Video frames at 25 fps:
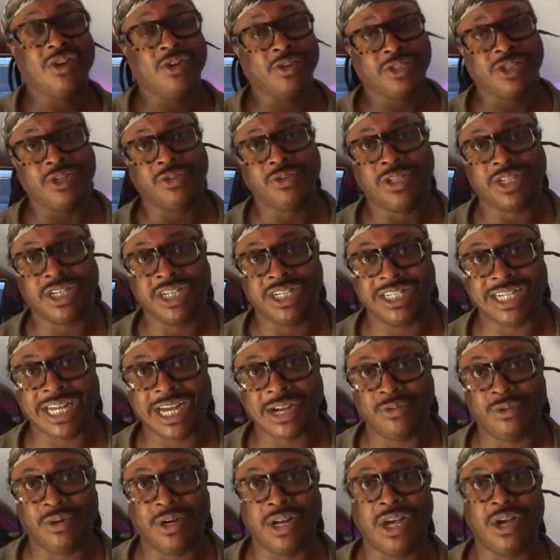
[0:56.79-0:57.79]
Also, you can
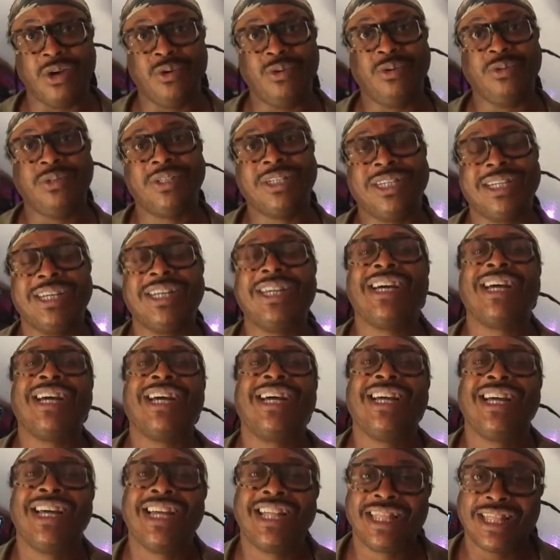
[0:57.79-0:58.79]
download
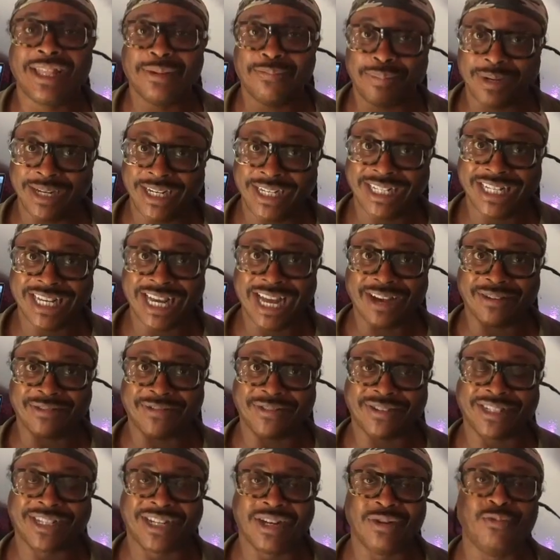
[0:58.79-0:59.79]
the
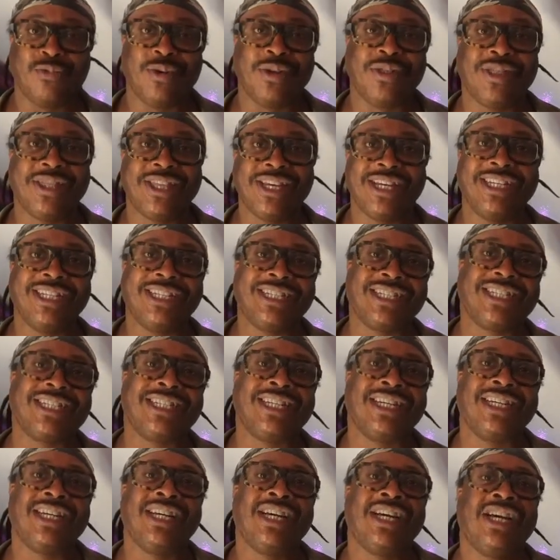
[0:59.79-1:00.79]
PDFs, and with
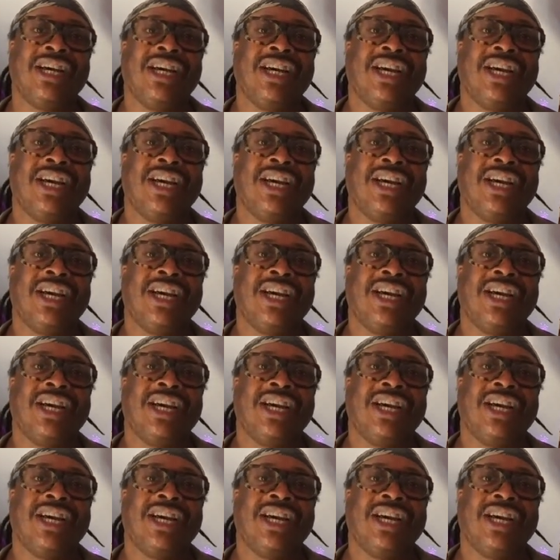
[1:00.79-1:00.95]
this,